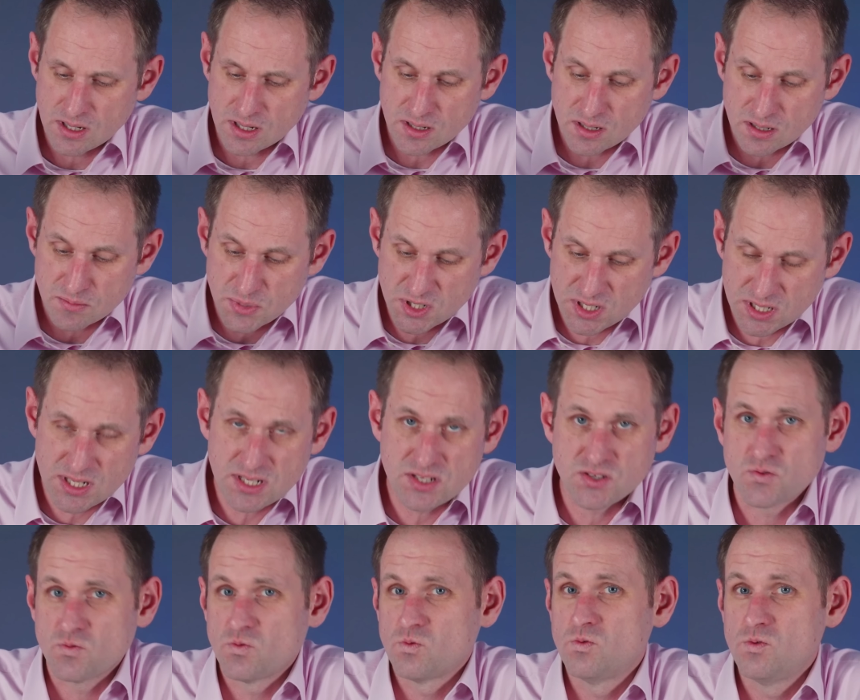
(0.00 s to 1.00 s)
But it
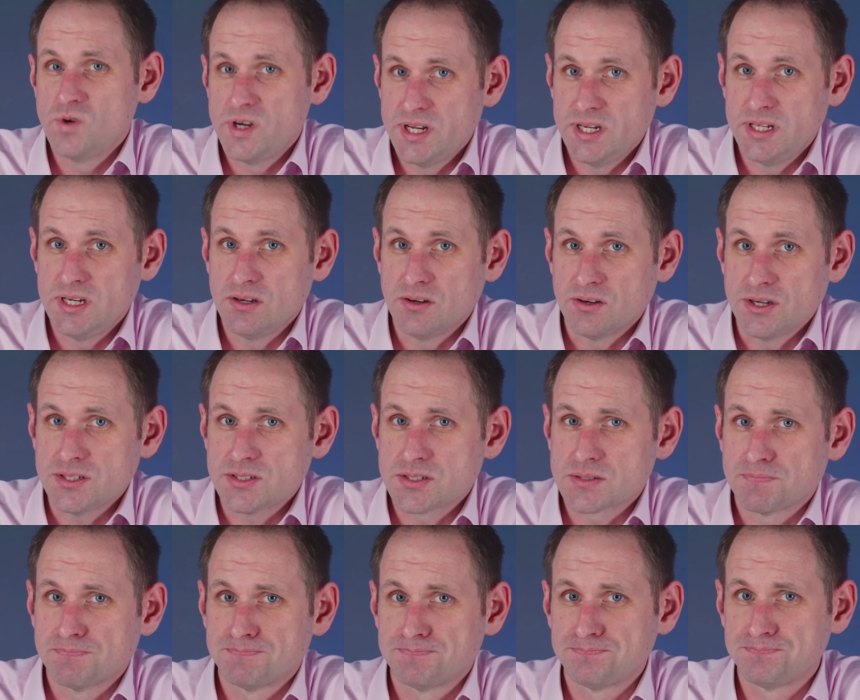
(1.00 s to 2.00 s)
is really
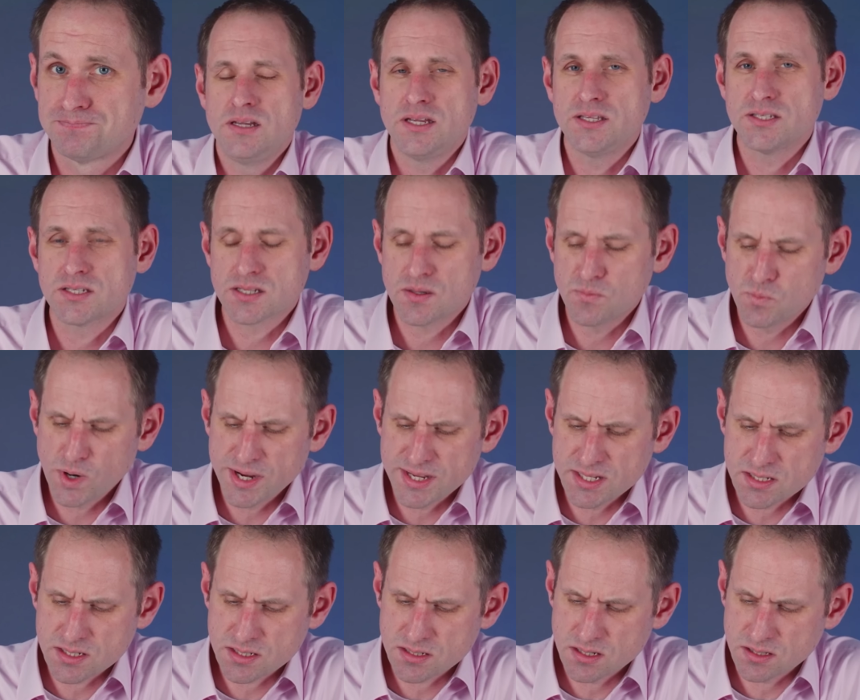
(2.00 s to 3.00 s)
nice. In some
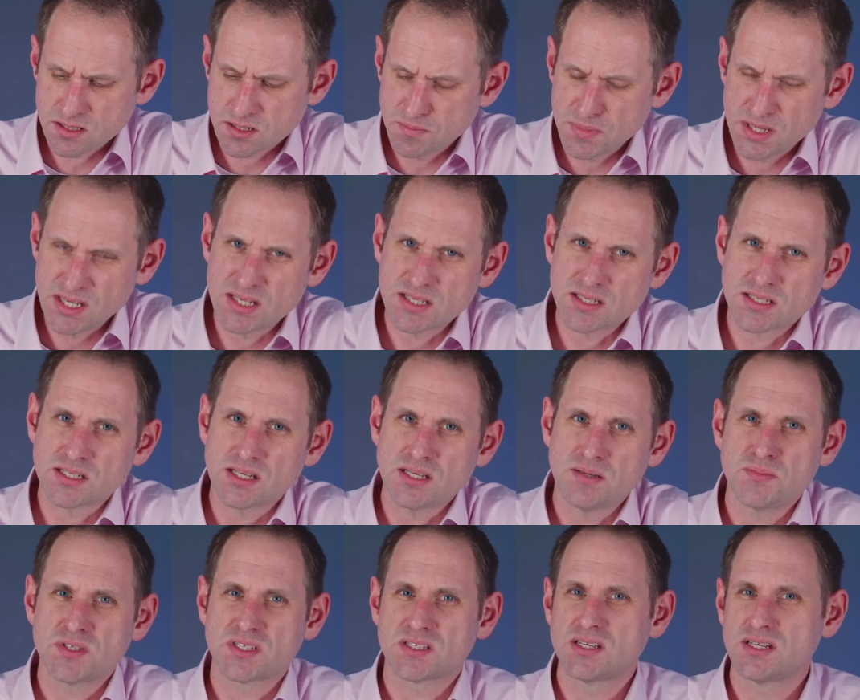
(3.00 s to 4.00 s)
ways, to me it
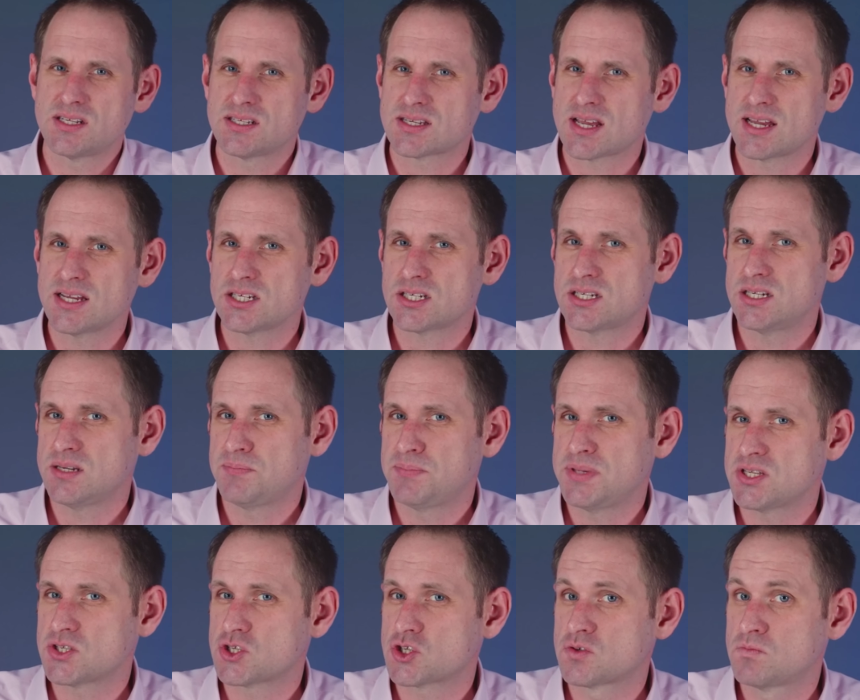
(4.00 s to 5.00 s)
seems that it's actually a
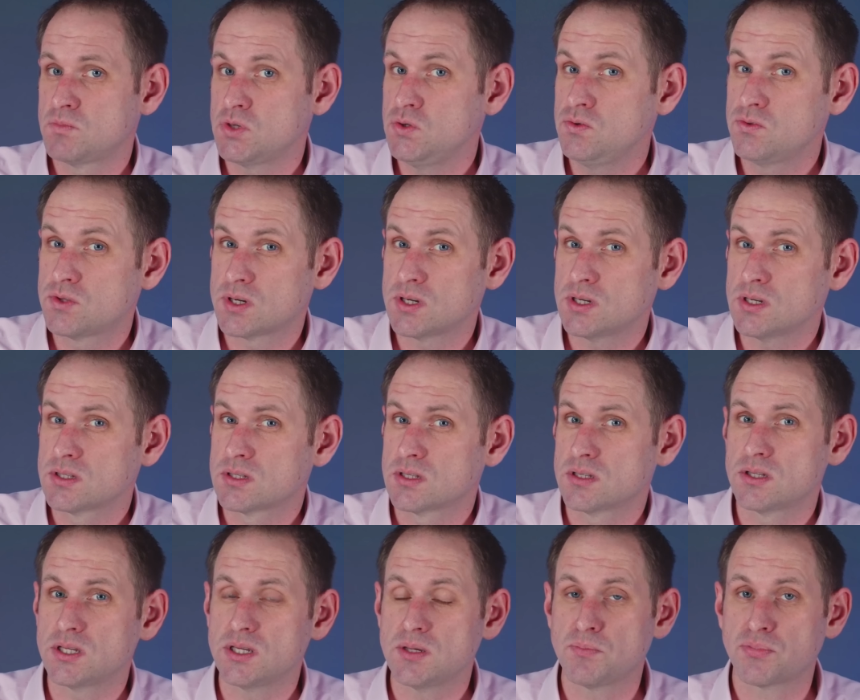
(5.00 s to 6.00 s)
bit smoother
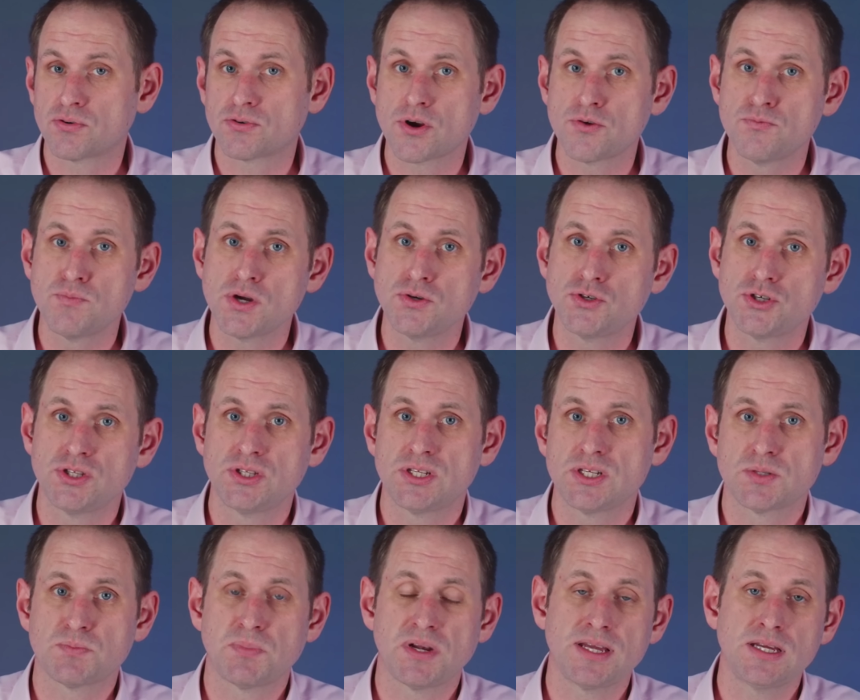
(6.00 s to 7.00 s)
than the ProMotion
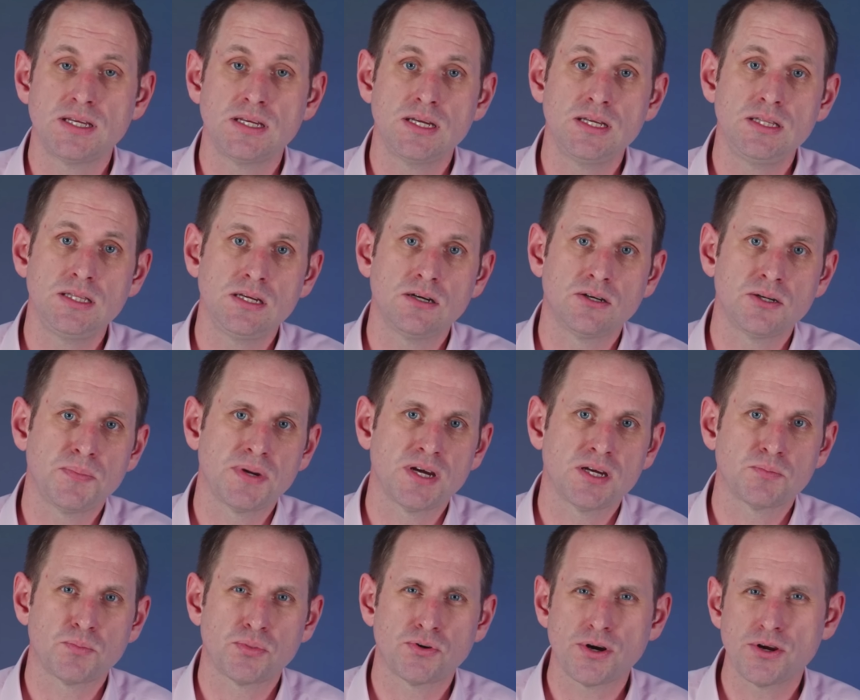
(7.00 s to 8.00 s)
display in the
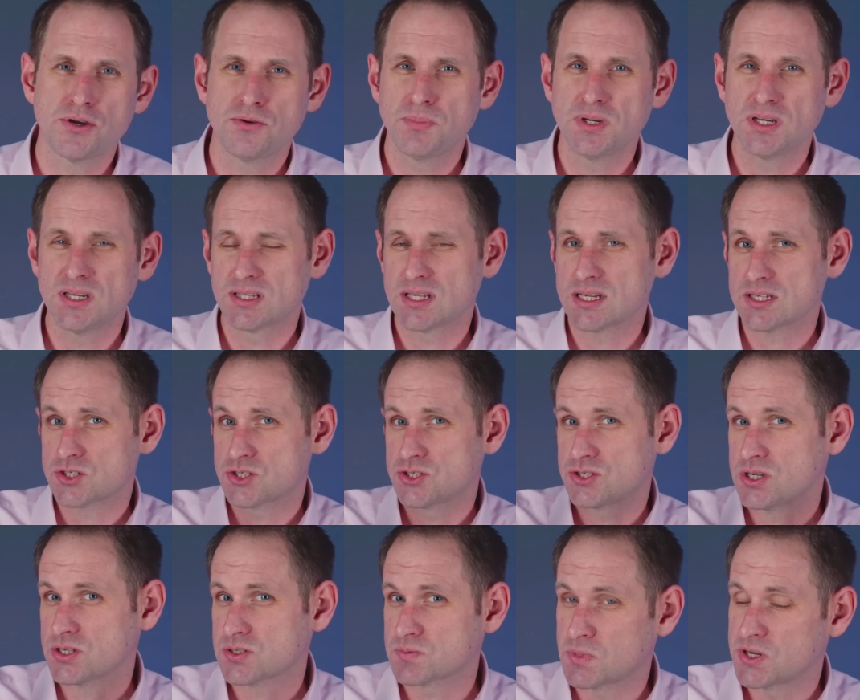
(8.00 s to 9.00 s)
iPad Pro, but that's
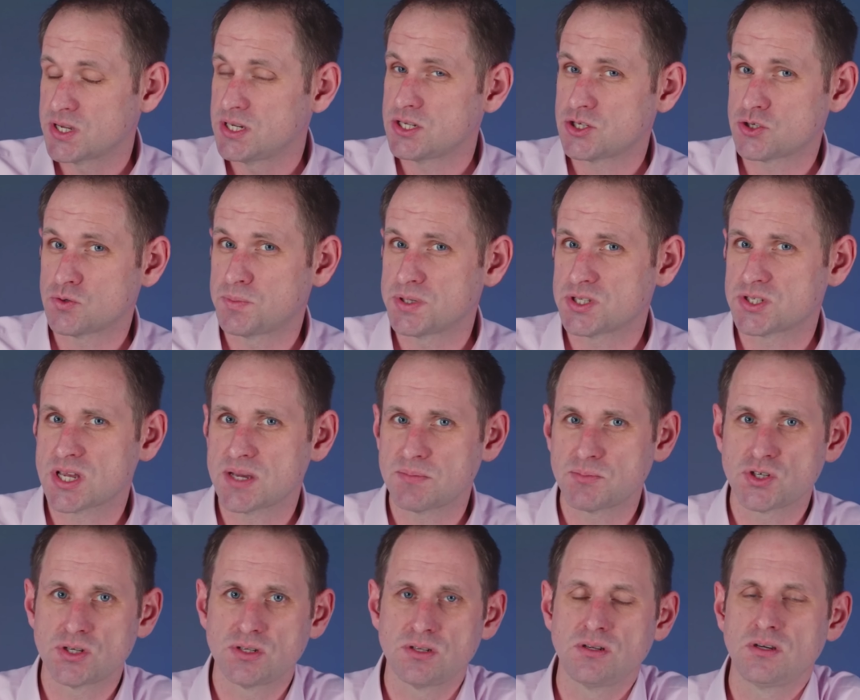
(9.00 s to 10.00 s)
just my initial
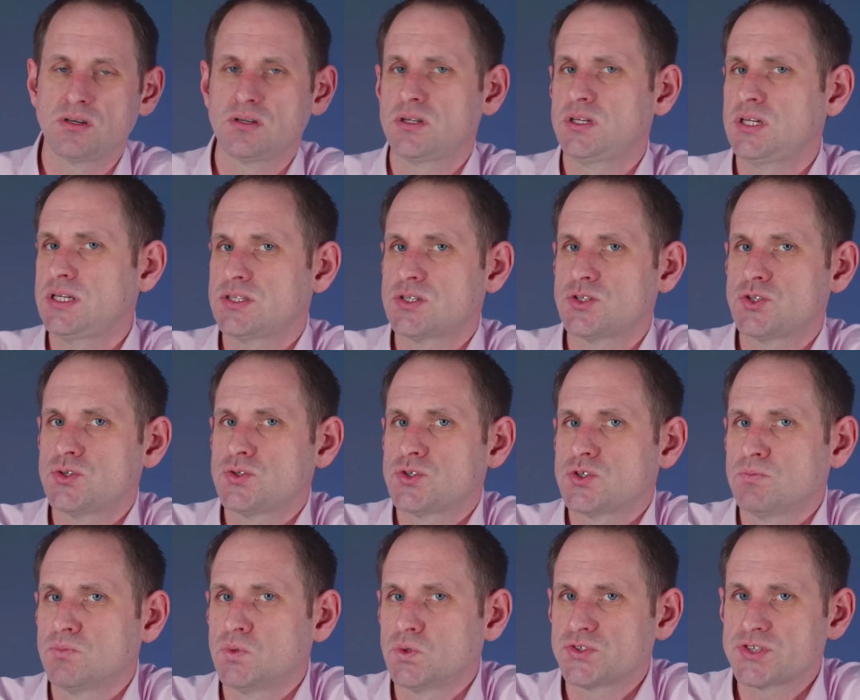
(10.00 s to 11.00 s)
perception and I need to do
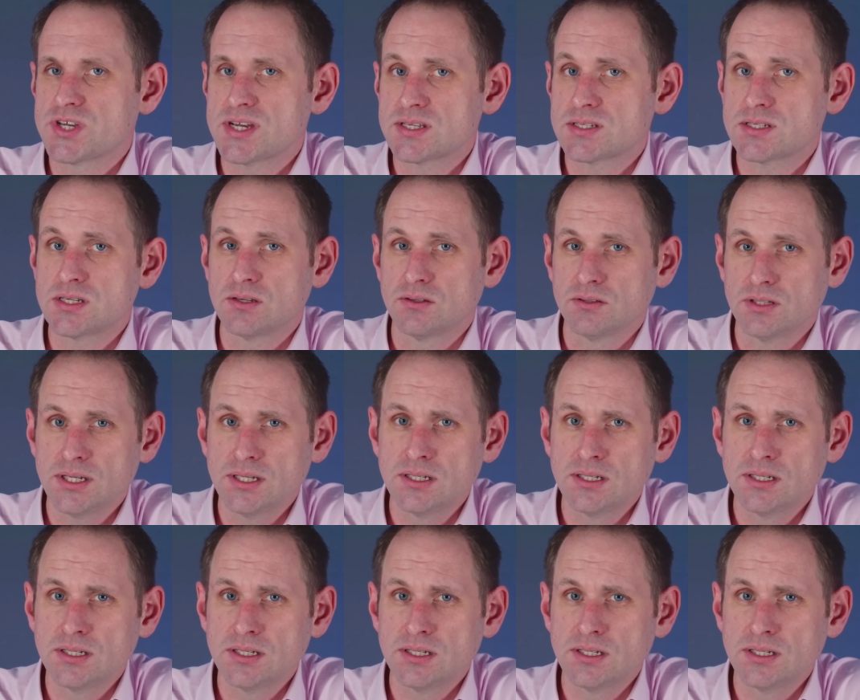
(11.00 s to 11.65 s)
some more testing on